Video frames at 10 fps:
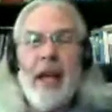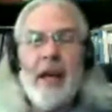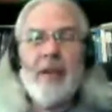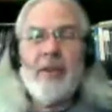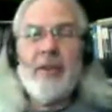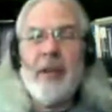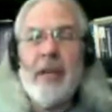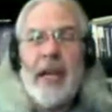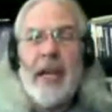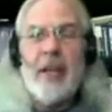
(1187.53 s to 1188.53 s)
aeons, and
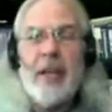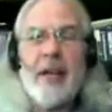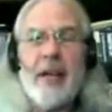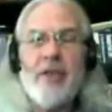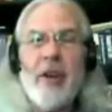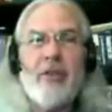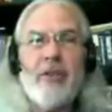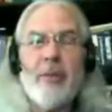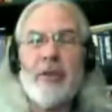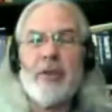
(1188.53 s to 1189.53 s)
he actually had a chart
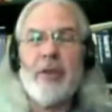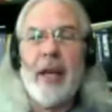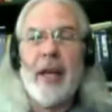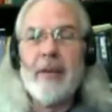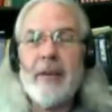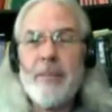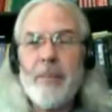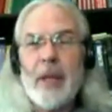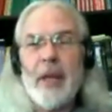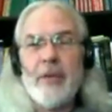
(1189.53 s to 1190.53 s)
similar to that
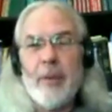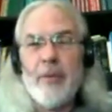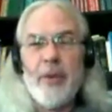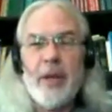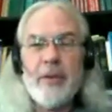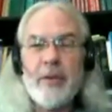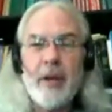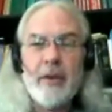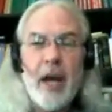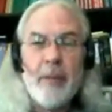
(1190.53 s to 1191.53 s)
in some of his
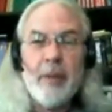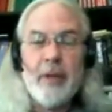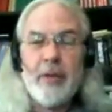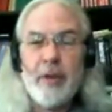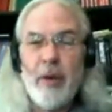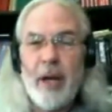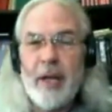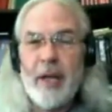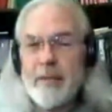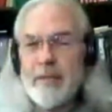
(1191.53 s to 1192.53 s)
Kabbalistic
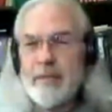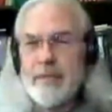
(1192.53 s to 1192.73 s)
writings.